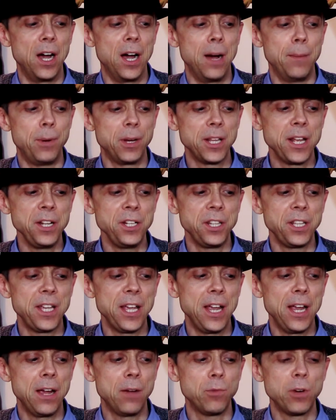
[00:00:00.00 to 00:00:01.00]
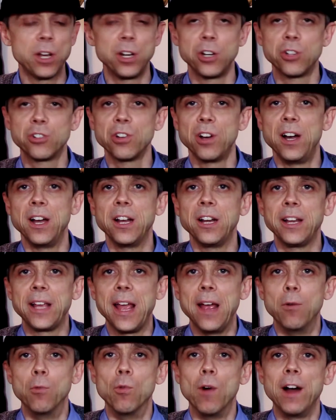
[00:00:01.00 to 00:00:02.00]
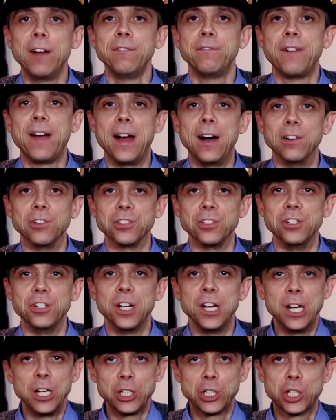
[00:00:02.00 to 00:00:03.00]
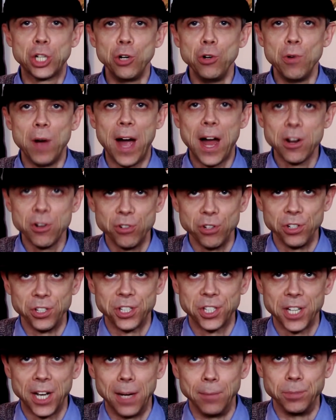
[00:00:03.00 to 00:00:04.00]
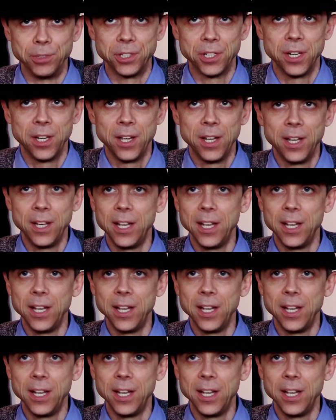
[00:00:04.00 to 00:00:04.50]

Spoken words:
By the end of the year, we're going to try and get 1,200 subs.